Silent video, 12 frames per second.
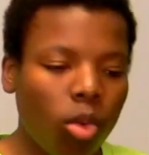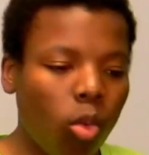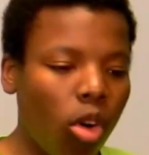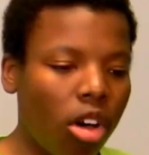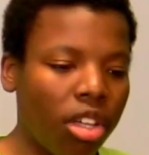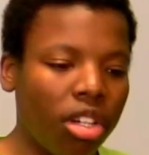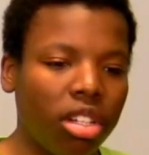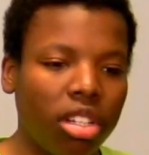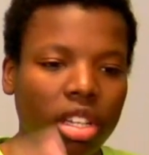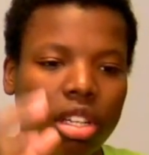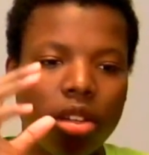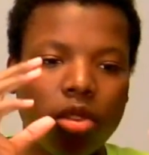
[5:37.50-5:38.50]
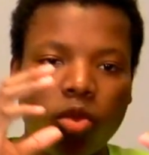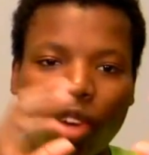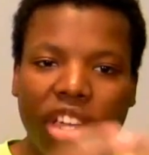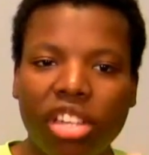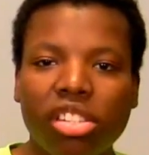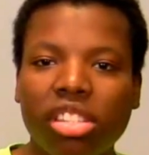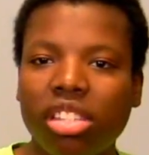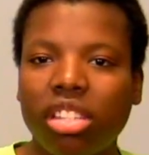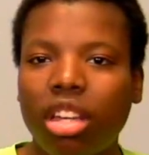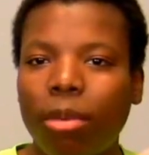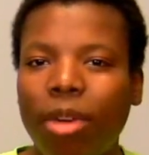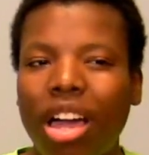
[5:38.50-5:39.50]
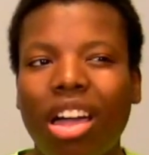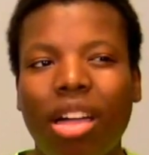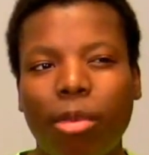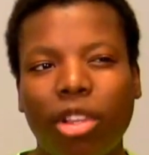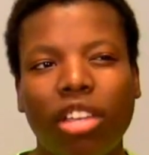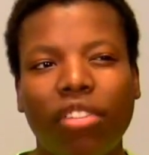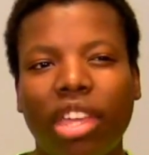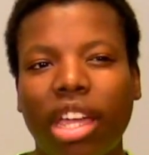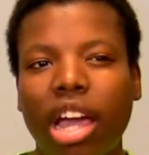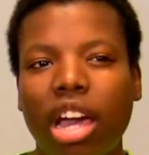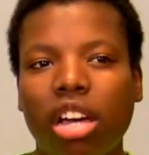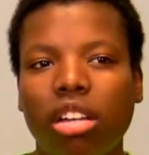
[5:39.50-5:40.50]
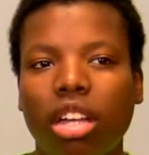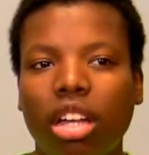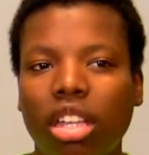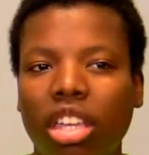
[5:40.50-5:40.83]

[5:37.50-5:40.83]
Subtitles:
One raised, I believe they got